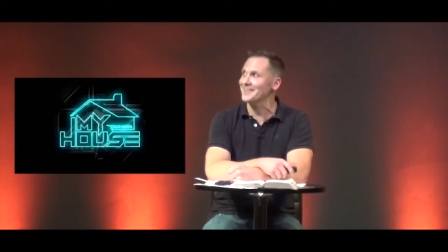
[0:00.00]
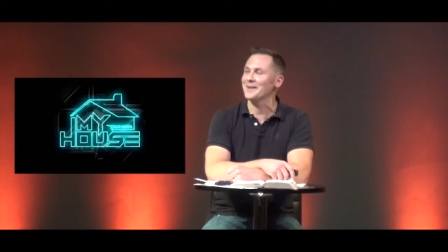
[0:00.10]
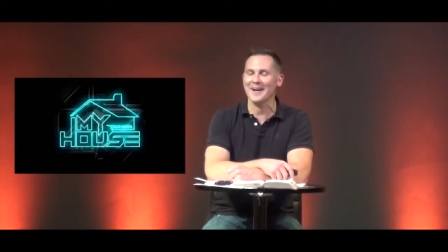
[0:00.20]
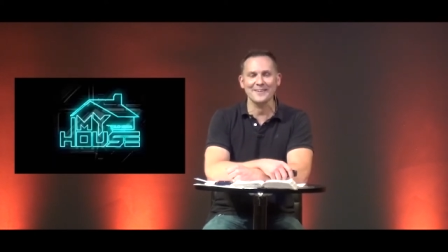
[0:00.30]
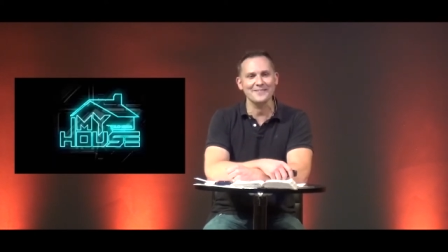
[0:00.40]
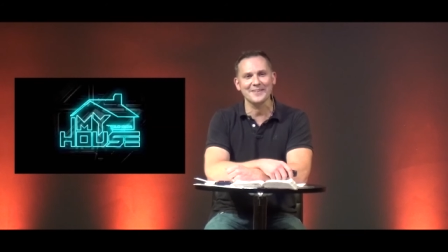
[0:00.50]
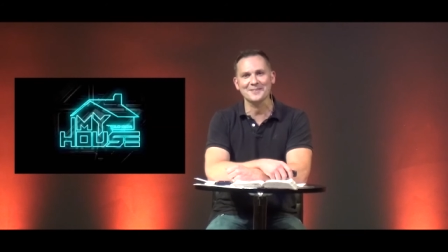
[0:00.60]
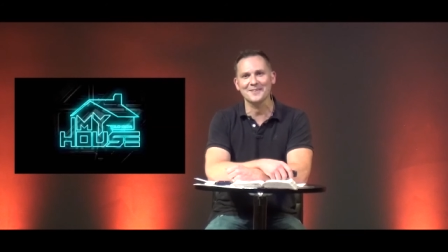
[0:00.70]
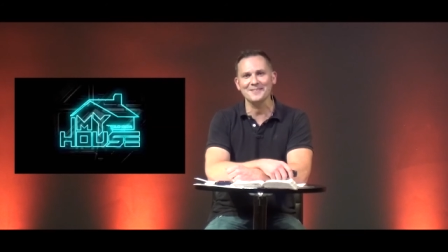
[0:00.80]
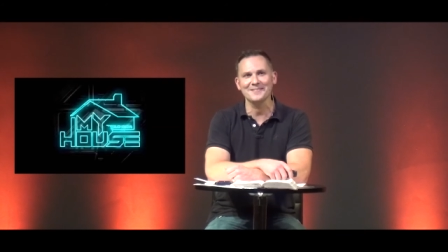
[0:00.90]
you
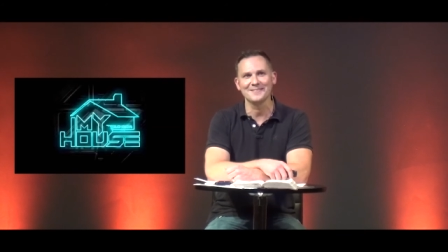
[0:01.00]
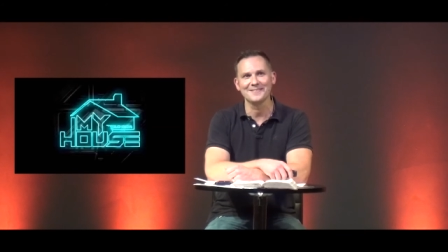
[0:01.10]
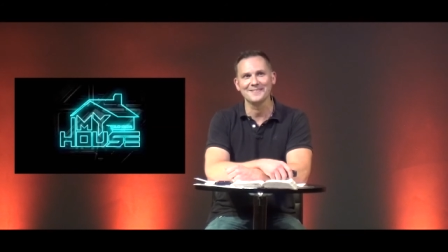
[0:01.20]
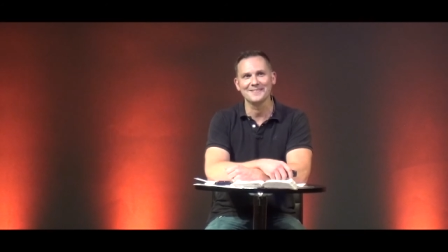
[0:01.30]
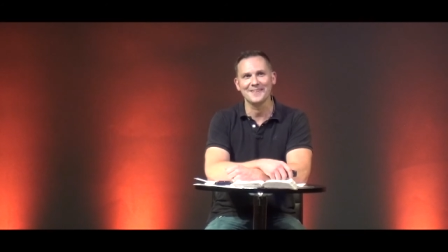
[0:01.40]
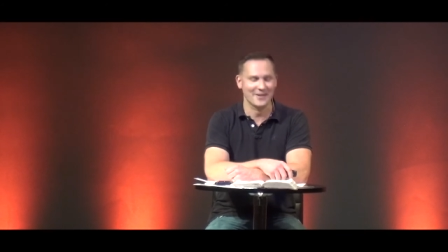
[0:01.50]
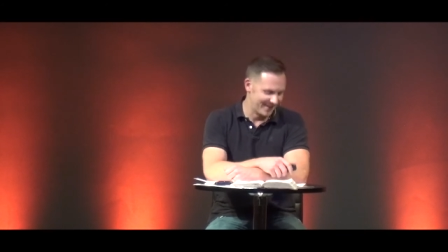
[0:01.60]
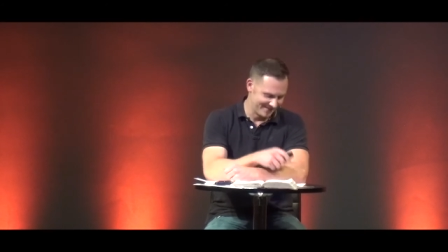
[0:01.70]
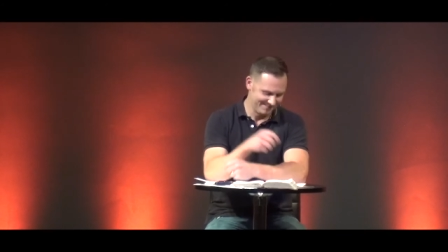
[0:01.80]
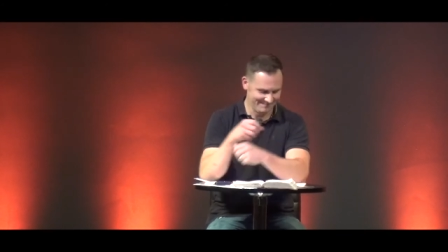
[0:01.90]
mad,
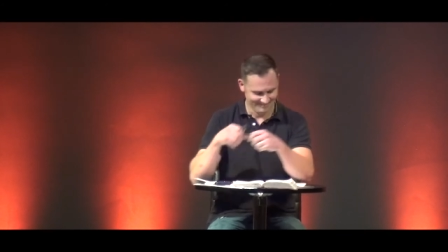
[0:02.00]
Okay.